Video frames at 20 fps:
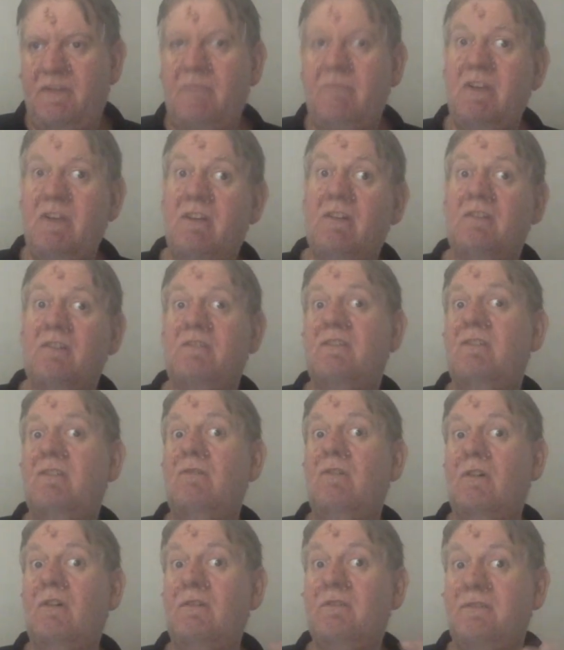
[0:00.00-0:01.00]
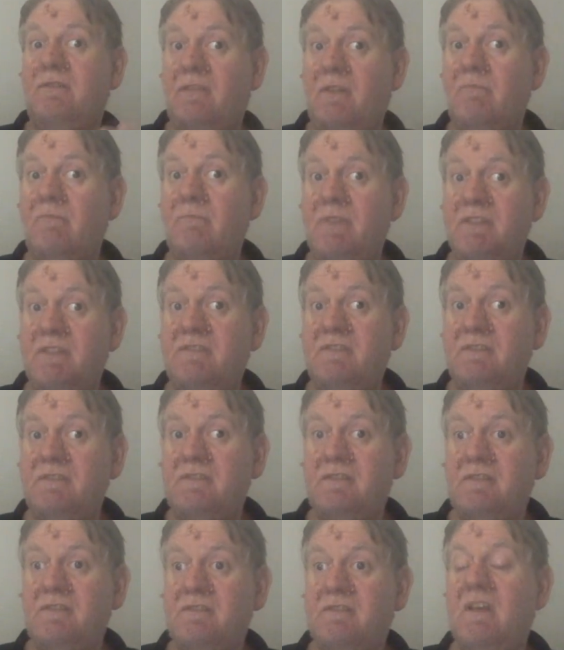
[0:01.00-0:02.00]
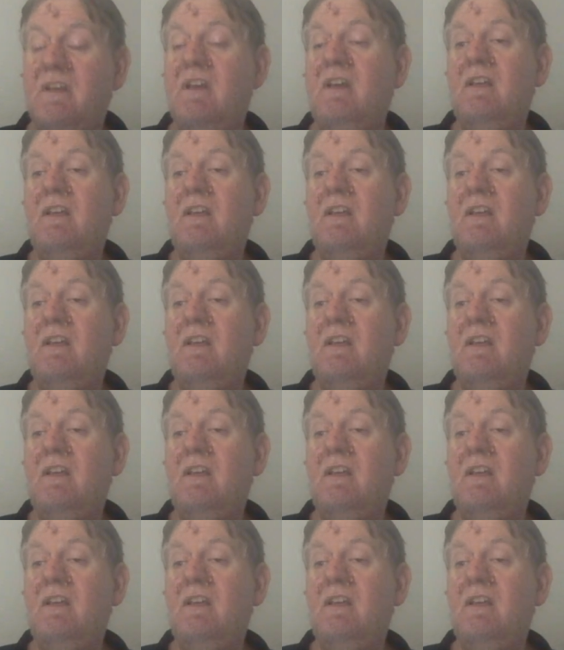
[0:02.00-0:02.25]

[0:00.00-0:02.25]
because there are some businesses